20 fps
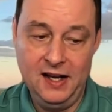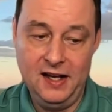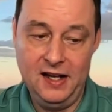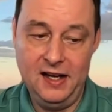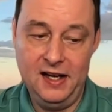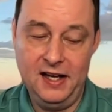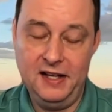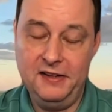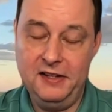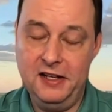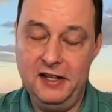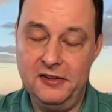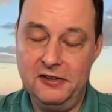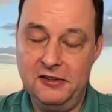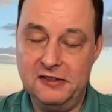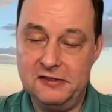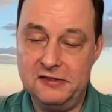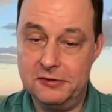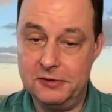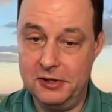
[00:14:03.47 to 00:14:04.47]
uh, and the other
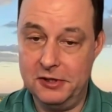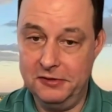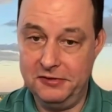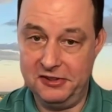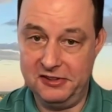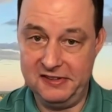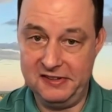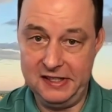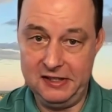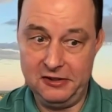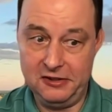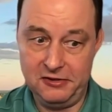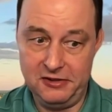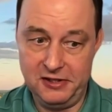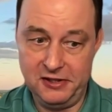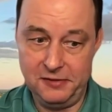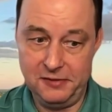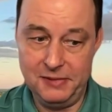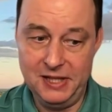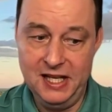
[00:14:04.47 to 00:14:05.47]
is Grover's
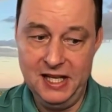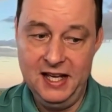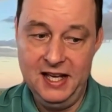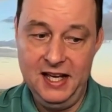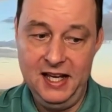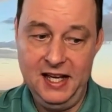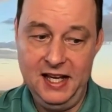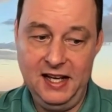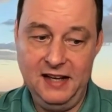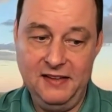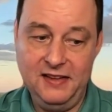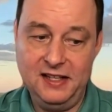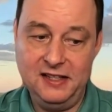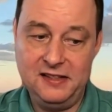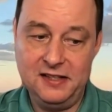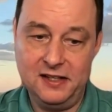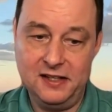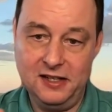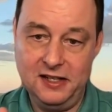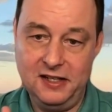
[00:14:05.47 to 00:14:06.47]
algorithm and they
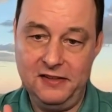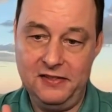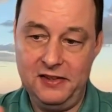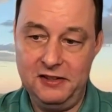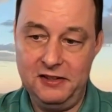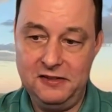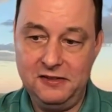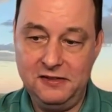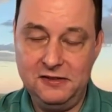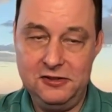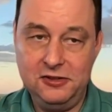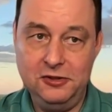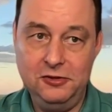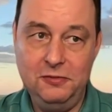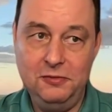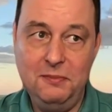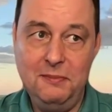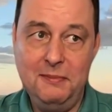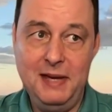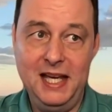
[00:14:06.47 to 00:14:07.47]
target the
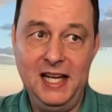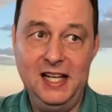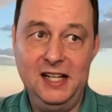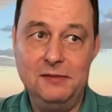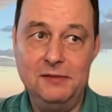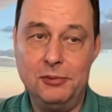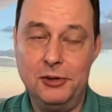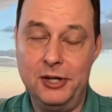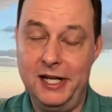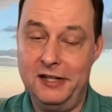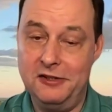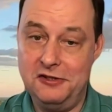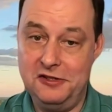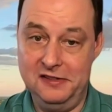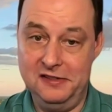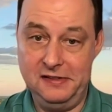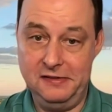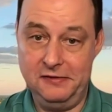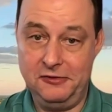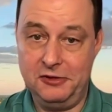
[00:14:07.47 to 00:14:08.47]
two main
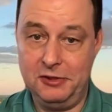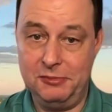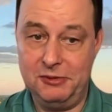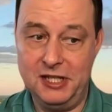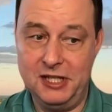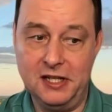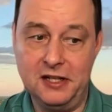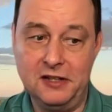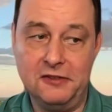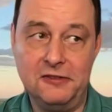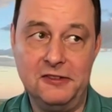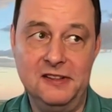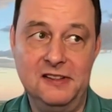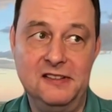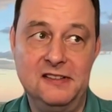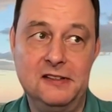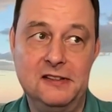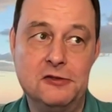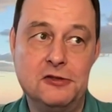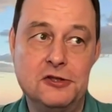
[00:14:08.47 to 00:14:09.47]
branches of cryptography.
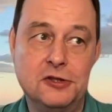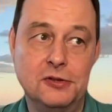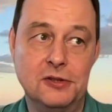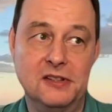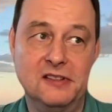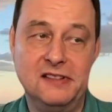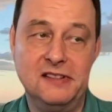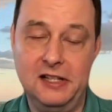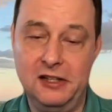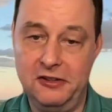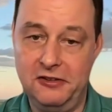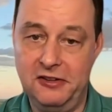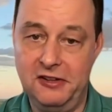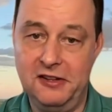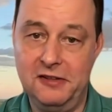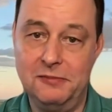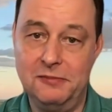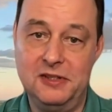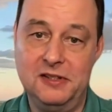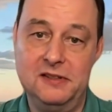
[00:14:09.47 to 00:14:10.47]
So Shor's
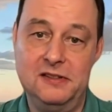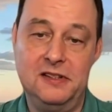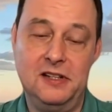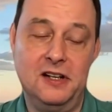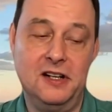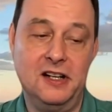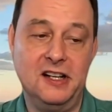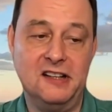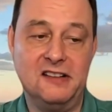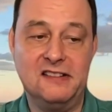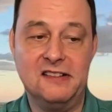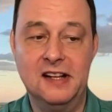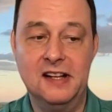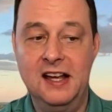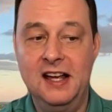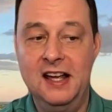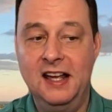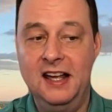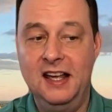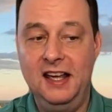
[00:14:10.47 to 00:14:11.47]
algorithm targets
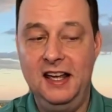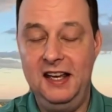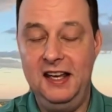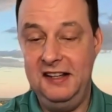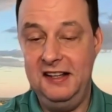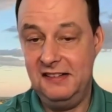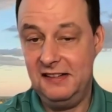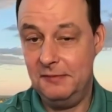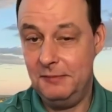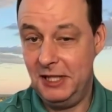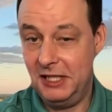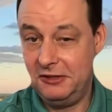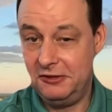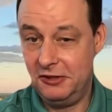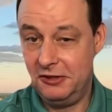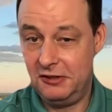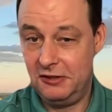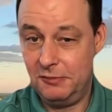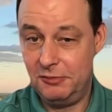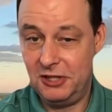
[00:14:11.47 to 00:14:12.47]

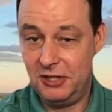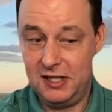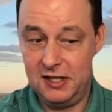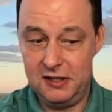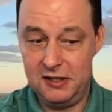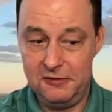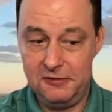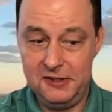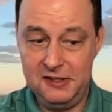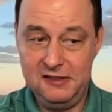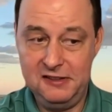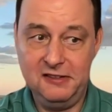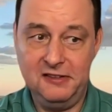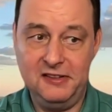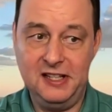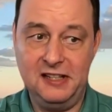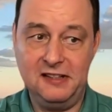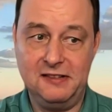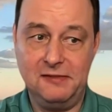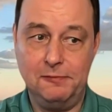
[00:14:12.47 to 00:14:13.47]
asymmetric cryptography. So
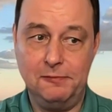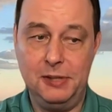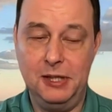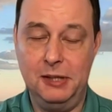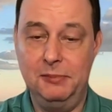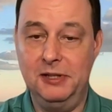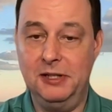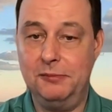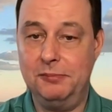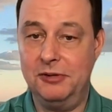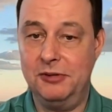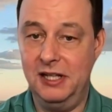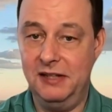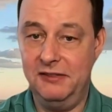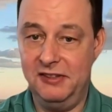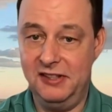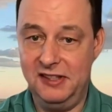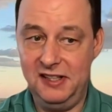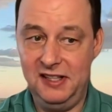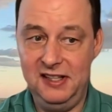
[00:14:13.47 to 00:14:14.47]
that's public
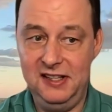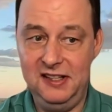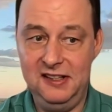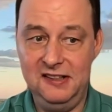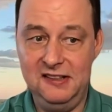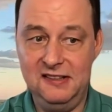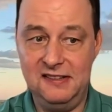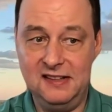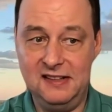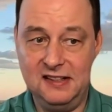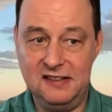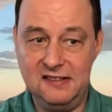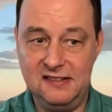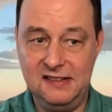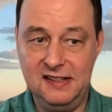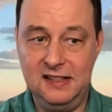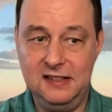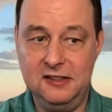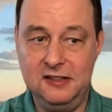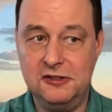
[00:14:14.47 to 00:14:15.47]
private keys, that's
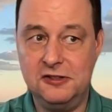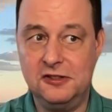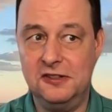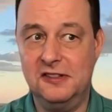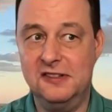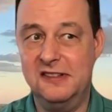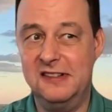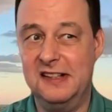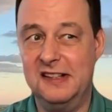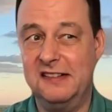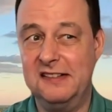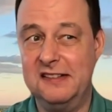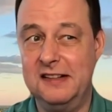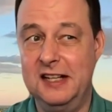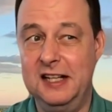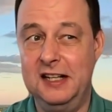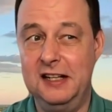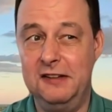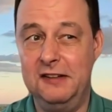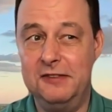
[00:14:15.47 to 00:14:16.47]
signatures, that's
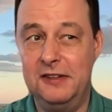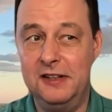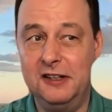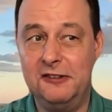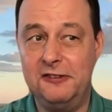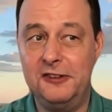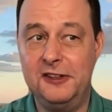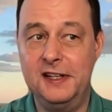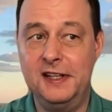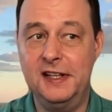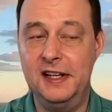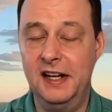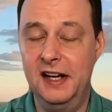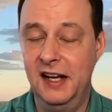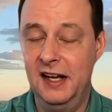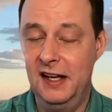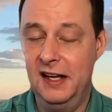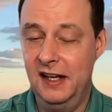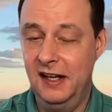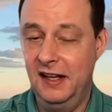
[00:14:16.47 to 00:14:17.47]
signing, verifying,
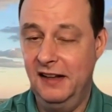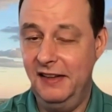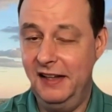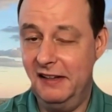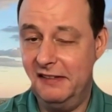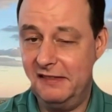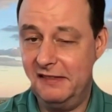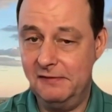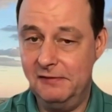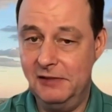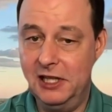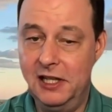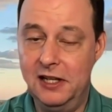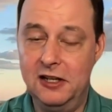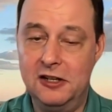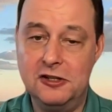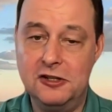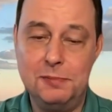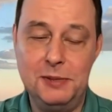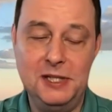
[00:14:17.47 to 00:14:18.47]
that's
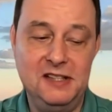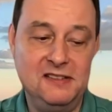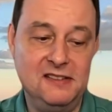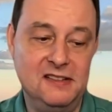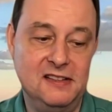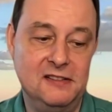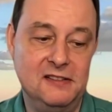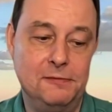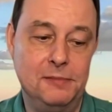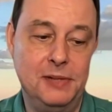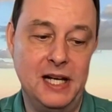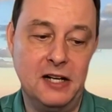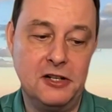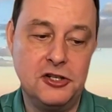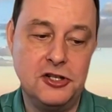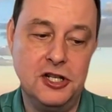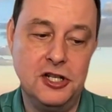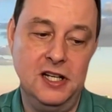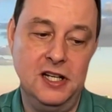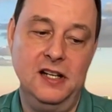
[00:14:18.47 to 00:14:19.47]
large pieces of
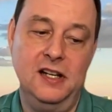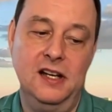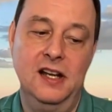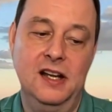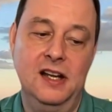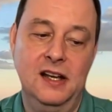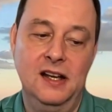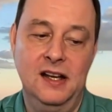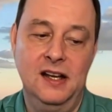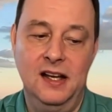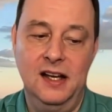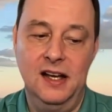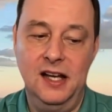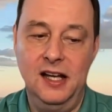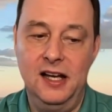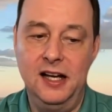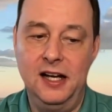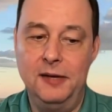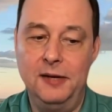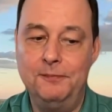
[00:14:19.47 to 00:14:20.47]
blockchain.
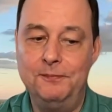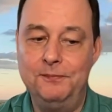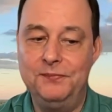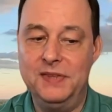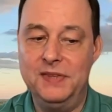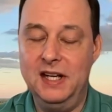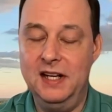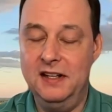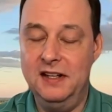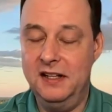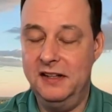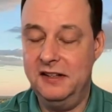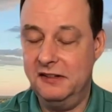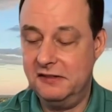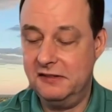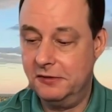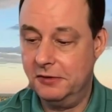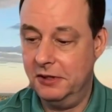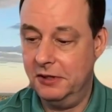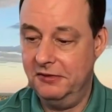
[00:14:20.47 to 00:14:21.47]
Um, and then
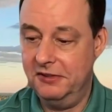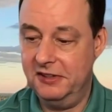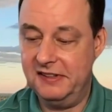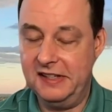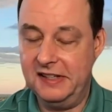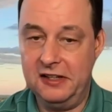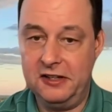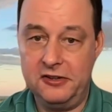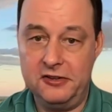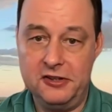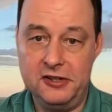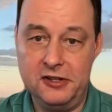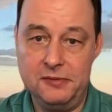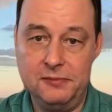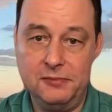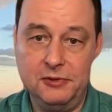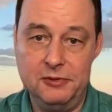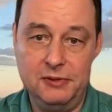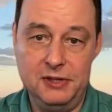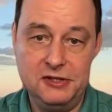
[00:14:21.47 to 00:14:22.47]
there's Grover's
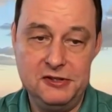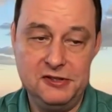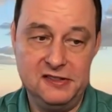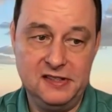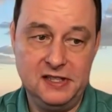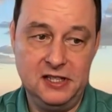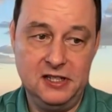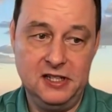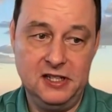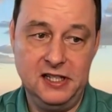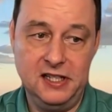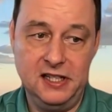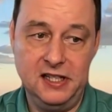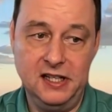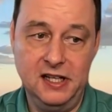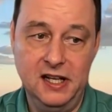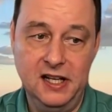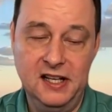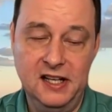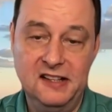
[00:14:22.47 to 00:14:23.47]
algorithm, which is
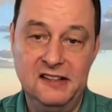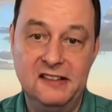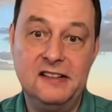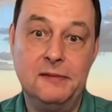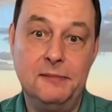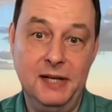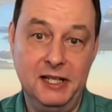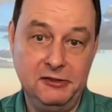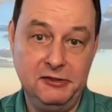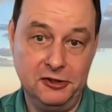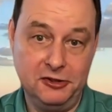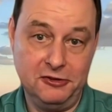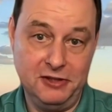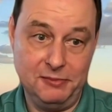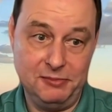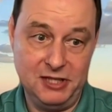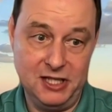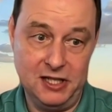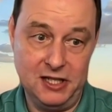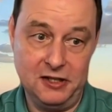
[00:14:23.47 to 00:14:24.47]
targeting symmetric
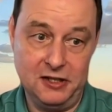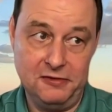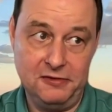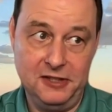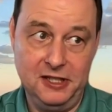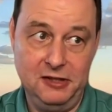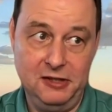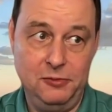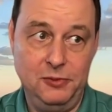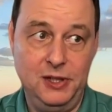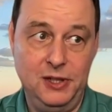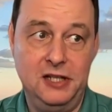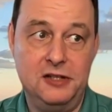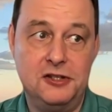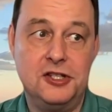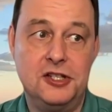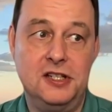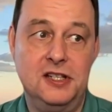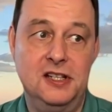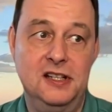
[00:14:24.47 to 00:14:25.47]
cryptography,
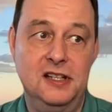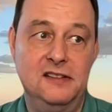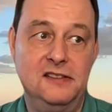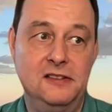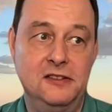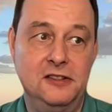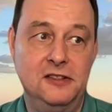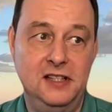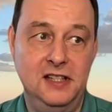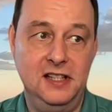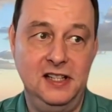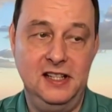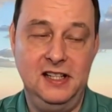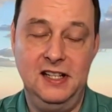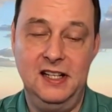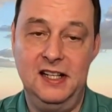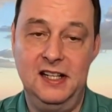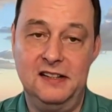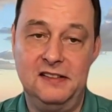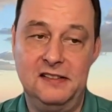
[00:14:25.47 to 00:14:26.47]
which is your
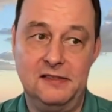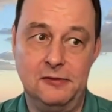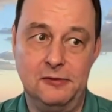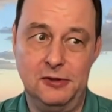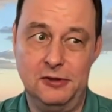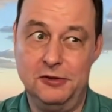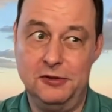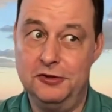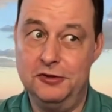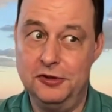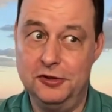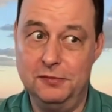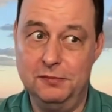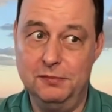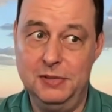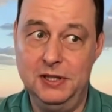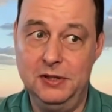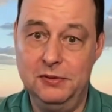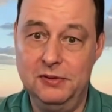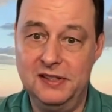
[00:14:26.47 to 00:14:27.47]
DES, which you
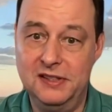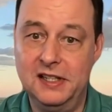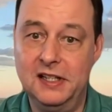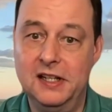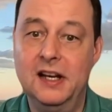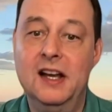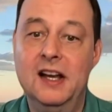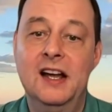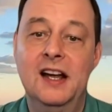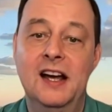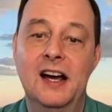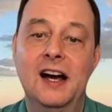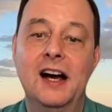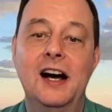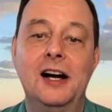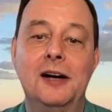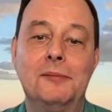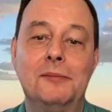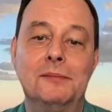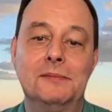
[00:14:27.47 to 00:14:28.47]
shouldn't be using,
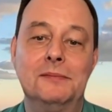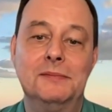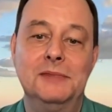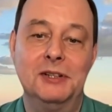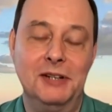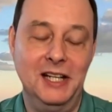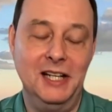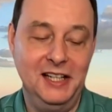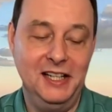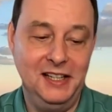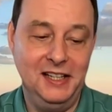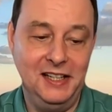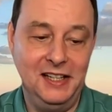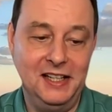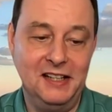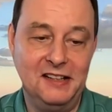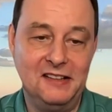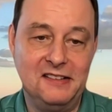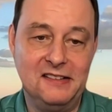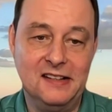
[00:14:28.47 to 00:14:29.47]
um, your
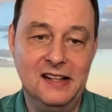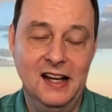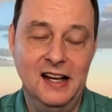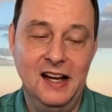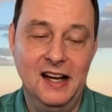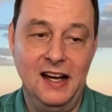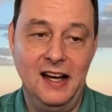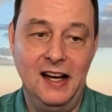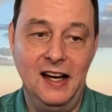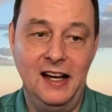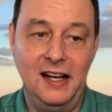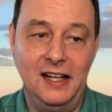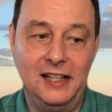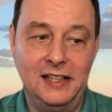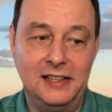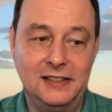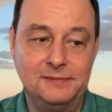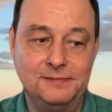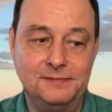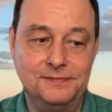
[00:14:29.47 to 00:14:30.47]
AES.
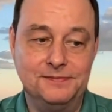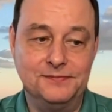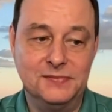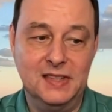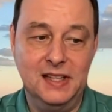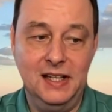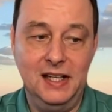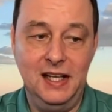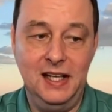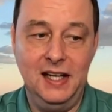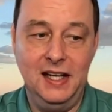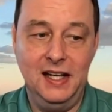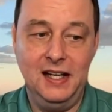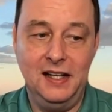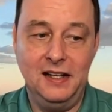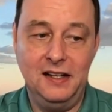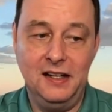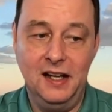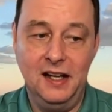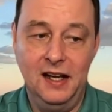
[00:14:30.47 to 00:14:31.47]
Um,
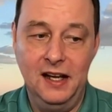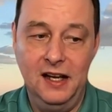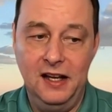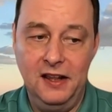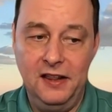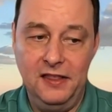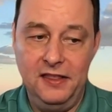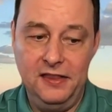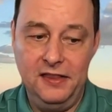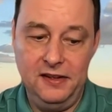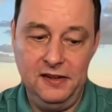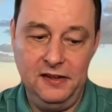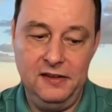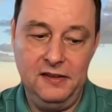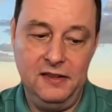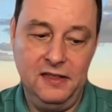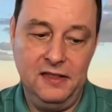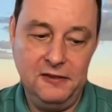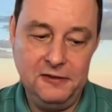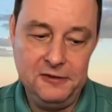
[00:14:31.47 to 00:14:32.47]
and
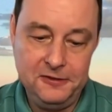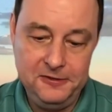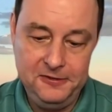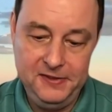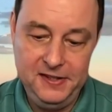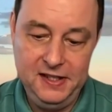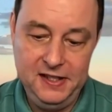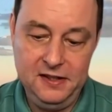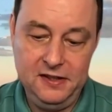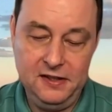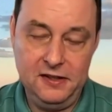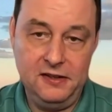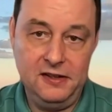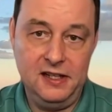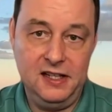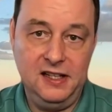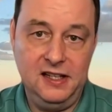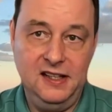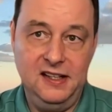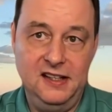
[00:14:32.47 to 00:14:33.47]
the the
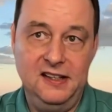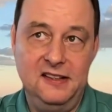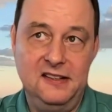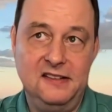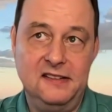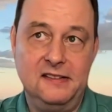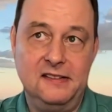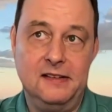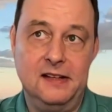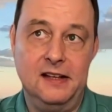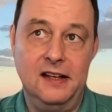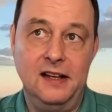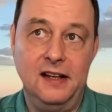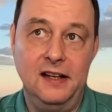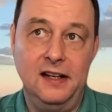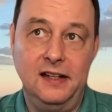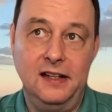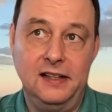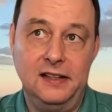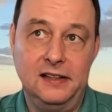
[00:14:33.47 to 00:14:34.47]
fear is
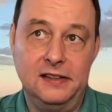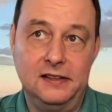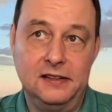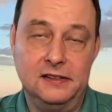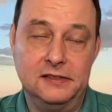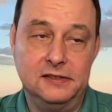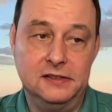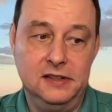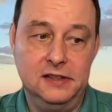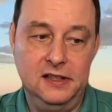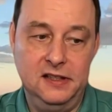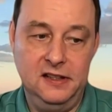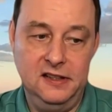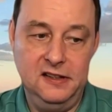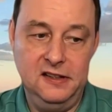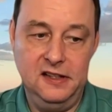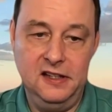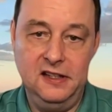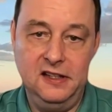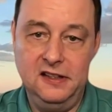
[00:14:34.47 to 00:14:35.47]
uh,
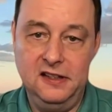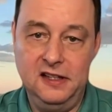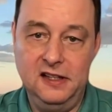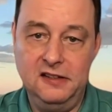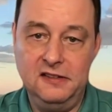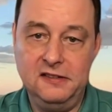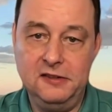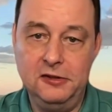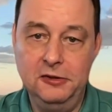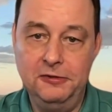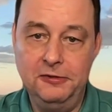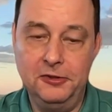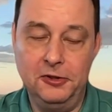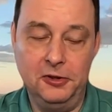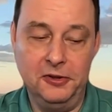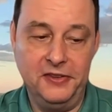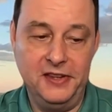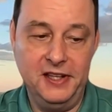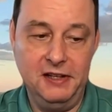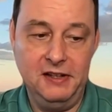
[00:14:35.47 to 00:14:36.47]
is
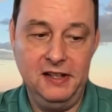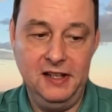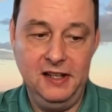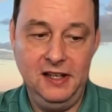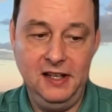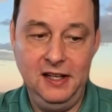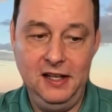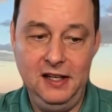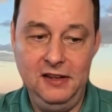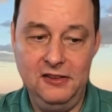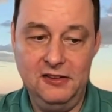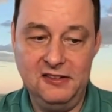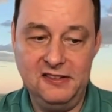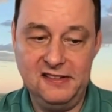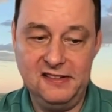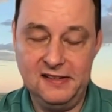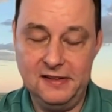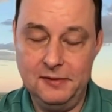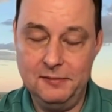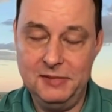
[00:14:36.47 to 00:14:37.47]
twofold that either
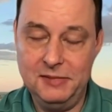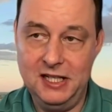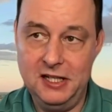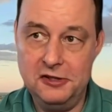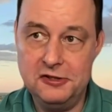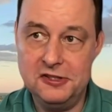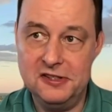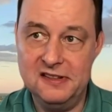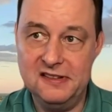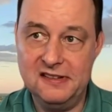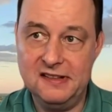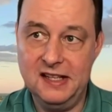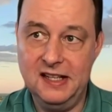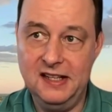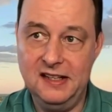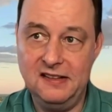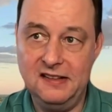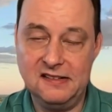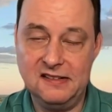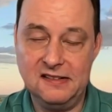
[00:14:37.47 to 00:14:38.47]
some nation
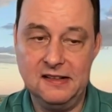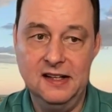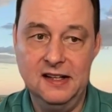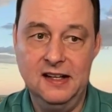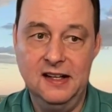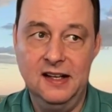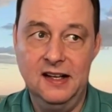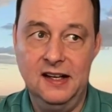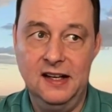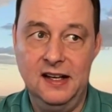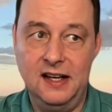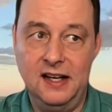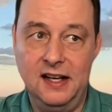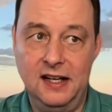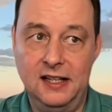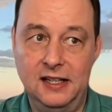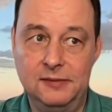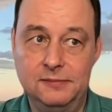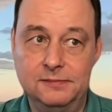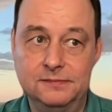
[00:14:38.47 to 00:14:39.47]
states,
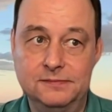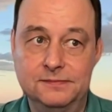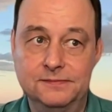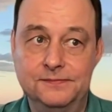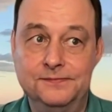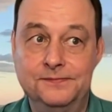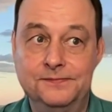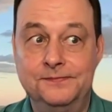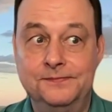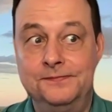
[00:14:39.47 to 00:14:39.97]
um,